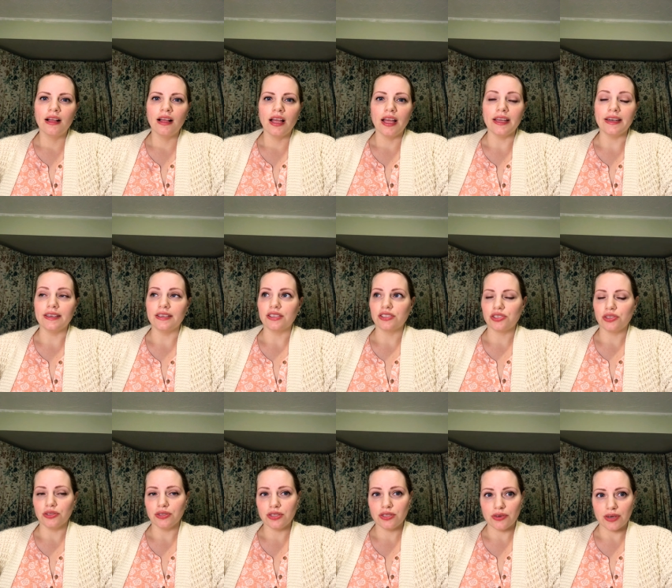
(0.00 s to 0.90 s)
An
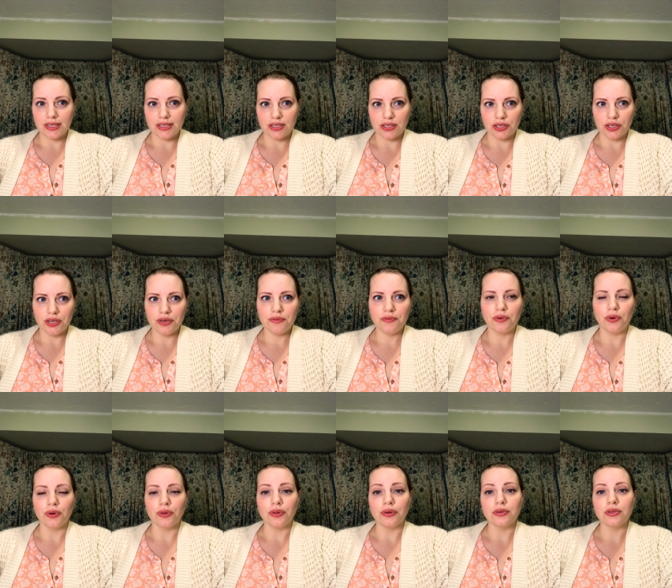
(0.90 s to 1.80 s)
additional stressor
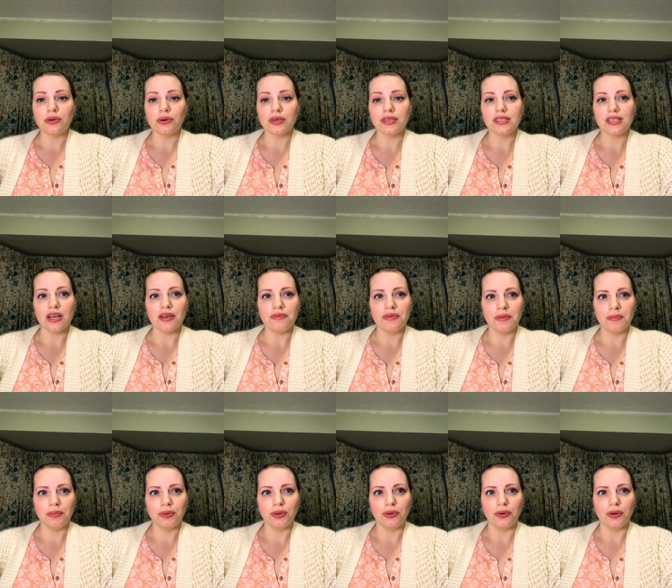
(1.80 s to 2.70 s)
for those who are
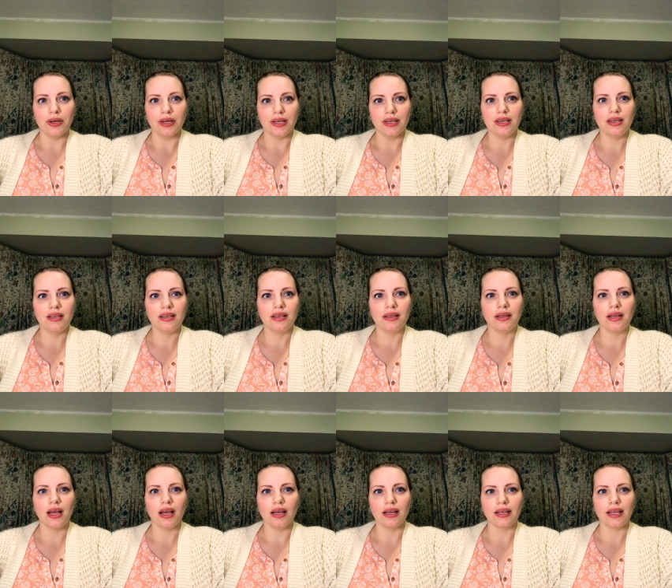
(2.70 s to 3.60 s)
self-employed
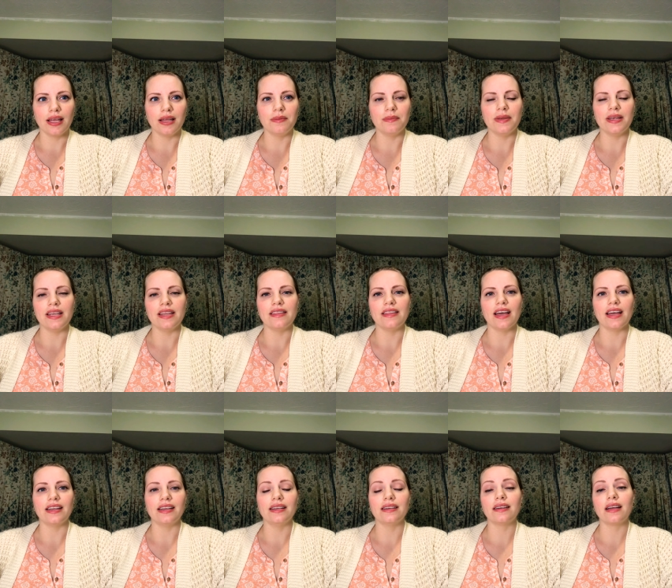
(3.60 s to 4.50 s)
can be
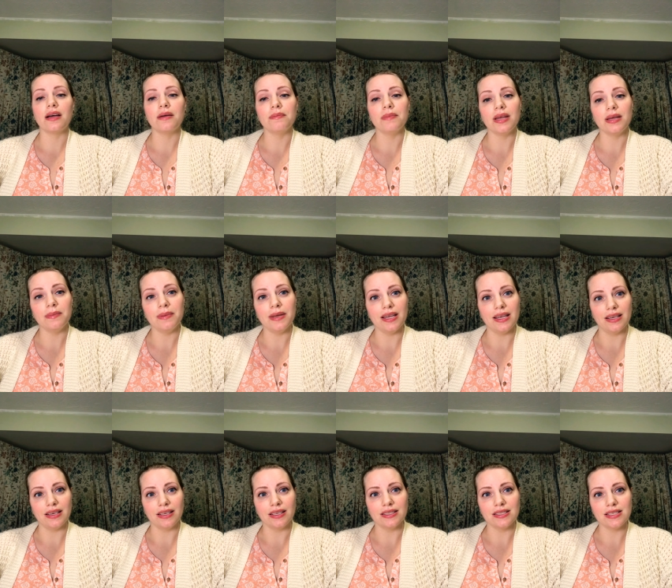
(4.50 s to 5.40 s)
that income may be
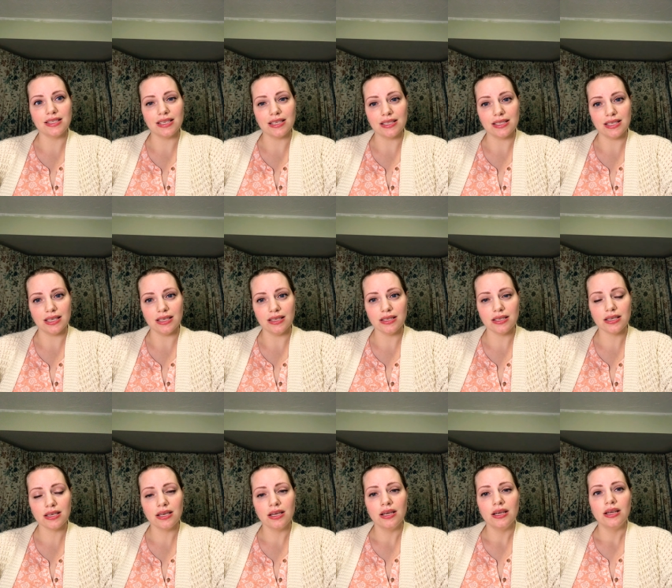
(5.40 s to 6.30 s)
inconsistent
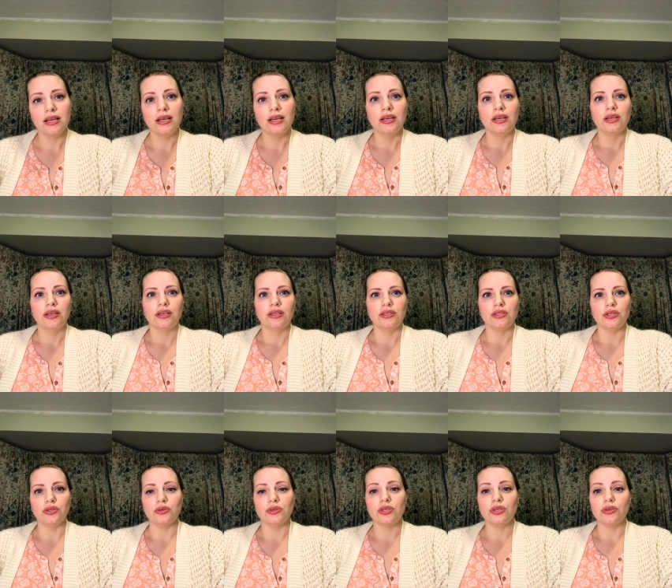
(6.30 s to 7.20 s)

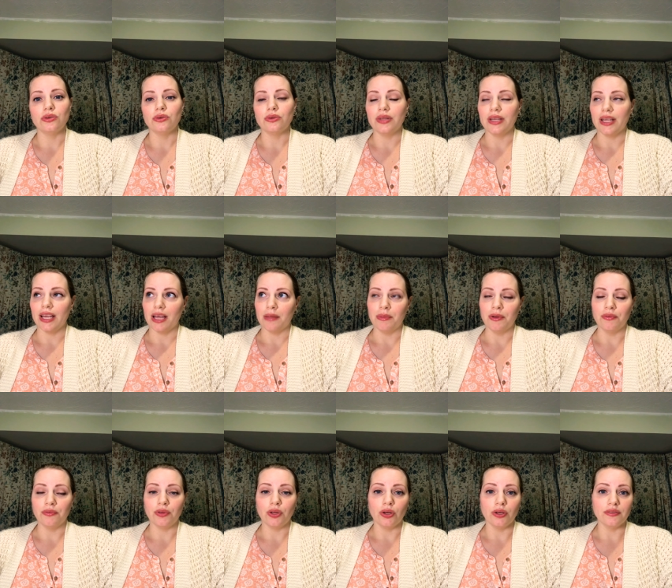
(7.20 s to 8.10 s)
due to the ebb and
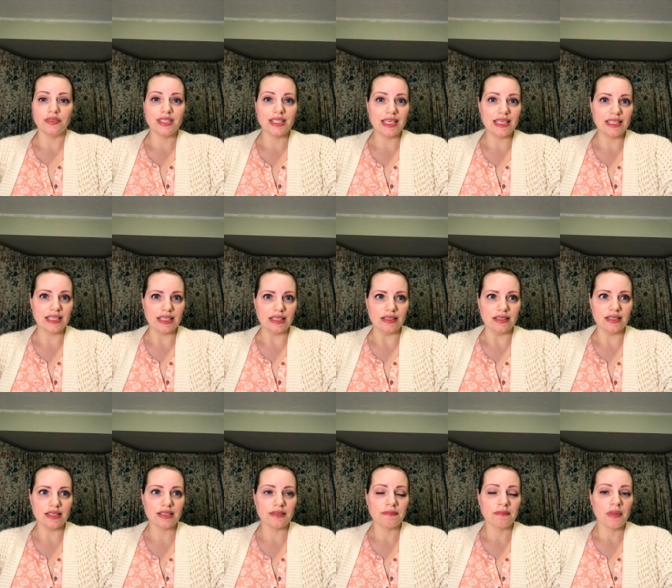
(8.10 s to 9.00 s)
flow of seasons.